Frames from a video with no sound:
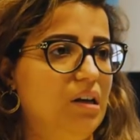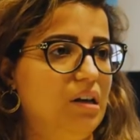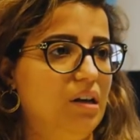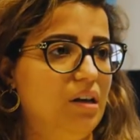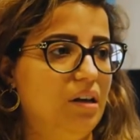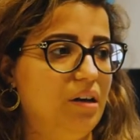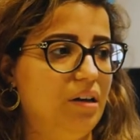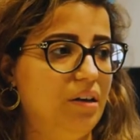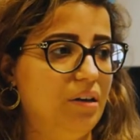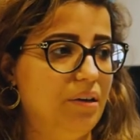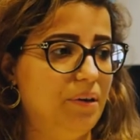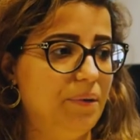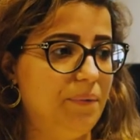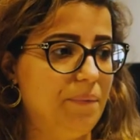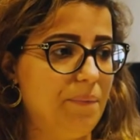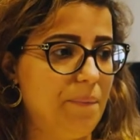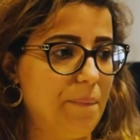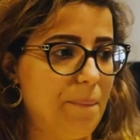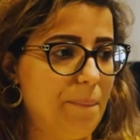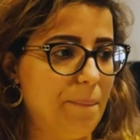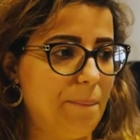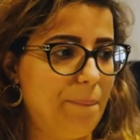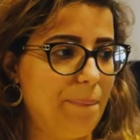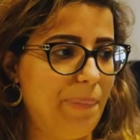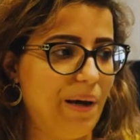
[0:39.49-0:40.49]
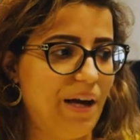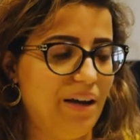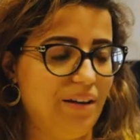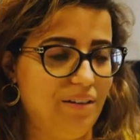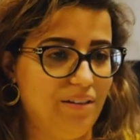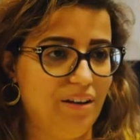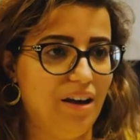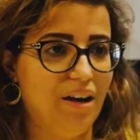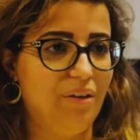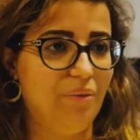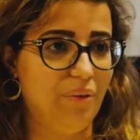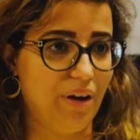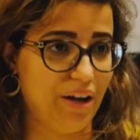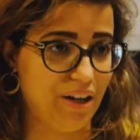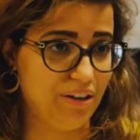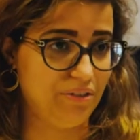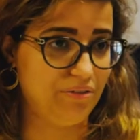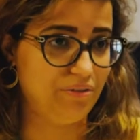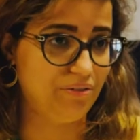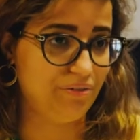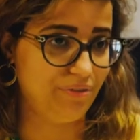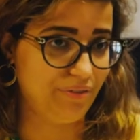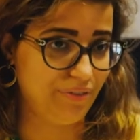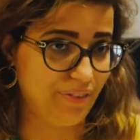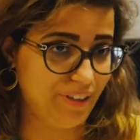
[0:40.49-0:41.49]
Uh, but now I
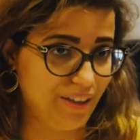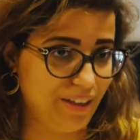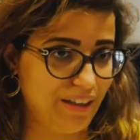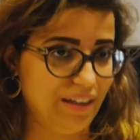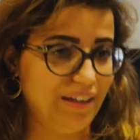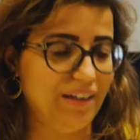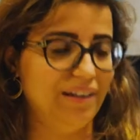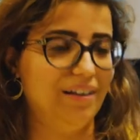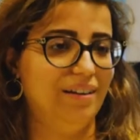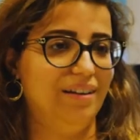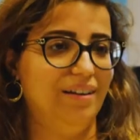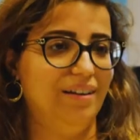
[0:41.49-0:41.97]
feel